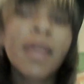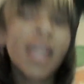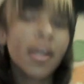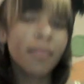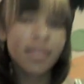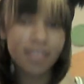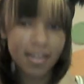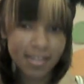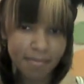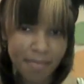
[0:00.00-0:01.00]
My camera's
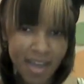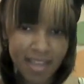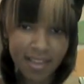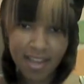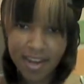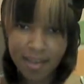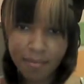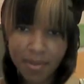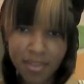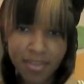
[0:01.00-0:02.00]
got some bad
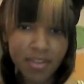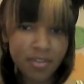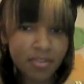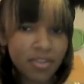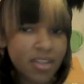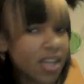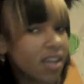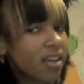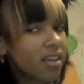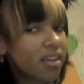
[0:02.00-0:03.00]
lighting, but
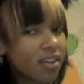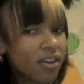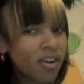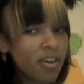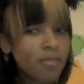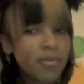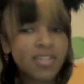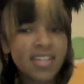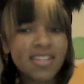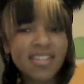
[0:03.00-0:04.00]
literally
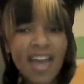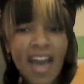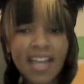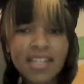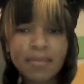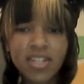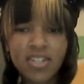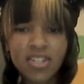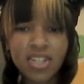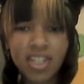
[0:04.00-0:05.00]
almost exact,
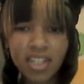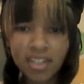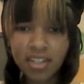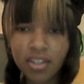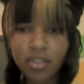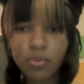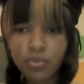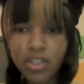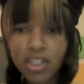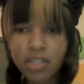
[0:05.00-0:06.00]
because she
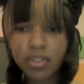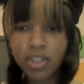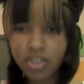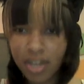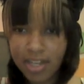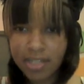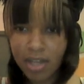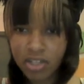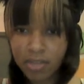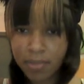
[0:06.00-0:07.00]
really, really tried to
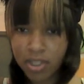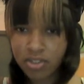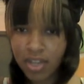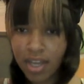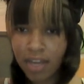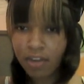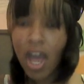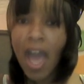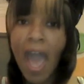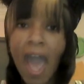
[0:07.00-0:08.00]
match the pictures I gave
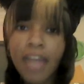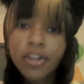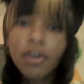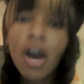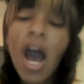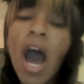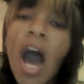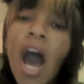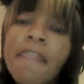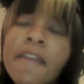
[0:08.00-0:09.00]
her. And you know,
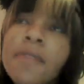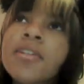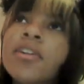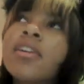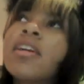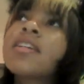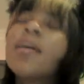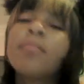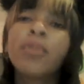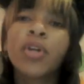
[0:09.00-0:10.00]
there was a girl on
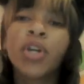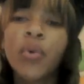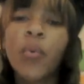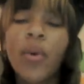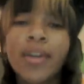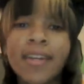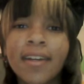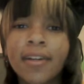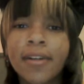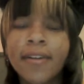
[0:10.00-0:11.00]
Tumblr who wanted
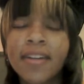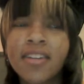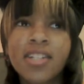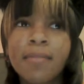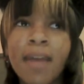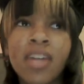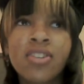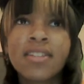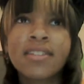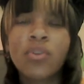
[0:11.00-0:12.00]
her ears to
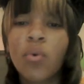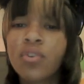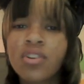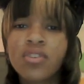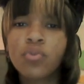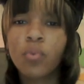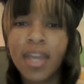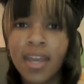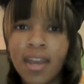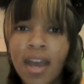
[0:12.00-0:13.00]
match this orange
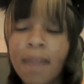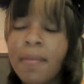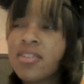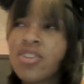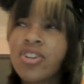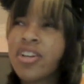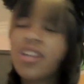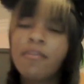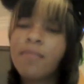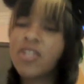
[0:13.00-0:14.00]
wig. I messaged her,
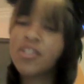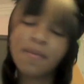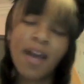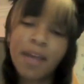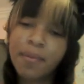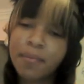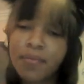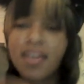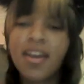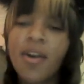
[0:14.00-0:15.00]
she never messaged me back,
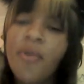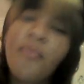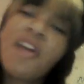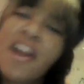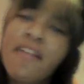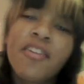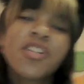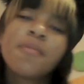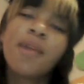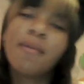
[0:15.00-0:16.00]
but whatever.
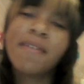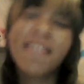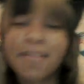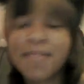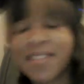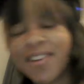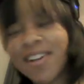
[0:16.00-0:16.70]
She probably thinks I'm a